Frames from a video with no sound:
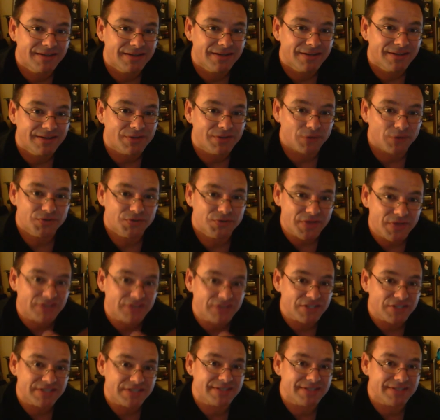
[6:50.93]
those who think
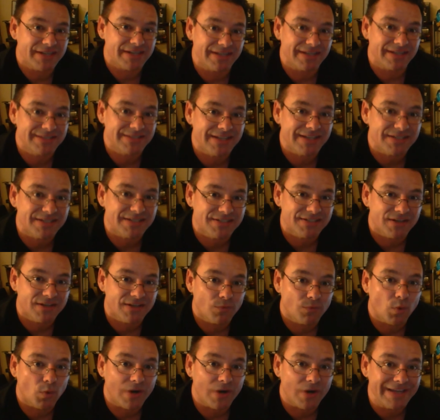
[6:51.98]
Jesus didn't exist,
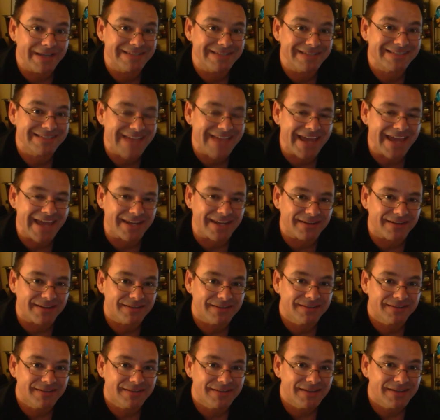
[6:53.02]
were insane.
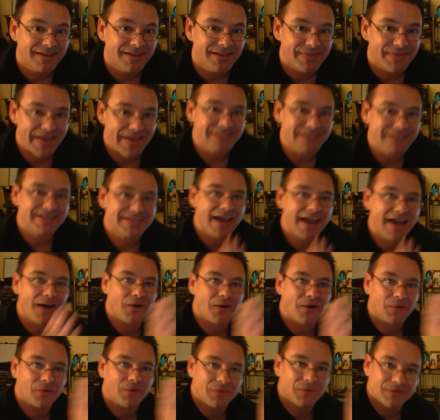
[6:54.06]
That's
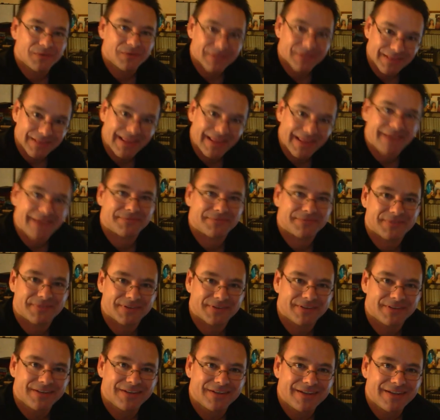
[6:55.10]
how left,
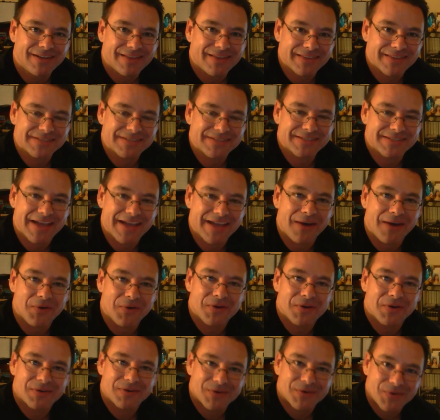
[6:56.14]
this is how
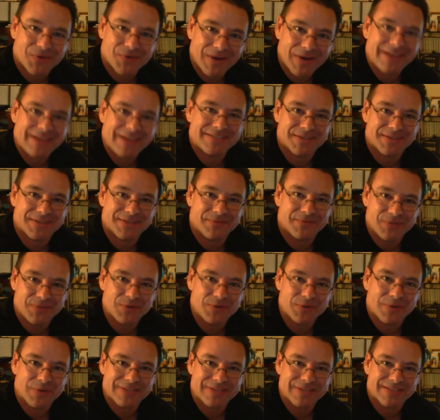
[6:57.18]
crazy the
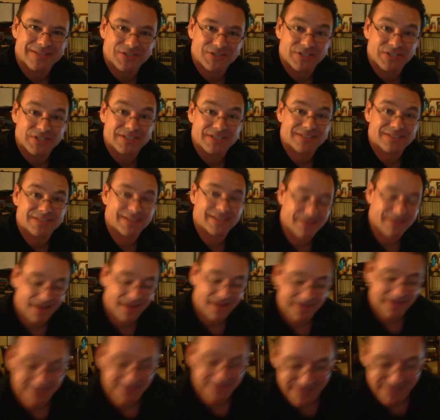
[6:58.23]
view is that Jesus did
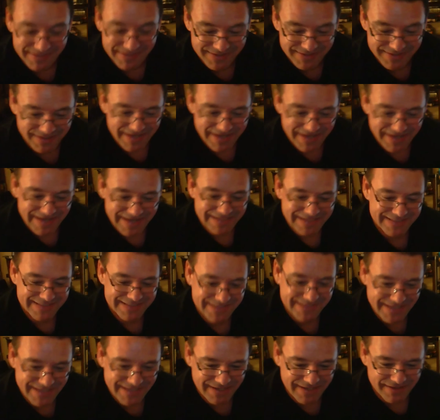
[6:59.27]
not exist, is
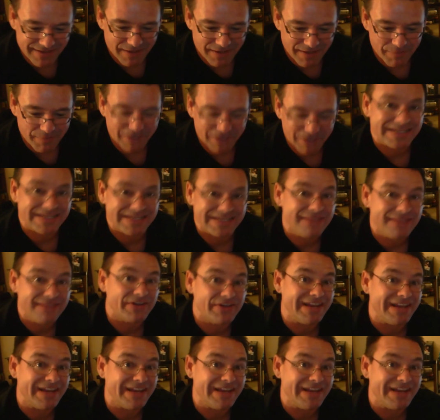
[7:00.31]
seen amongst even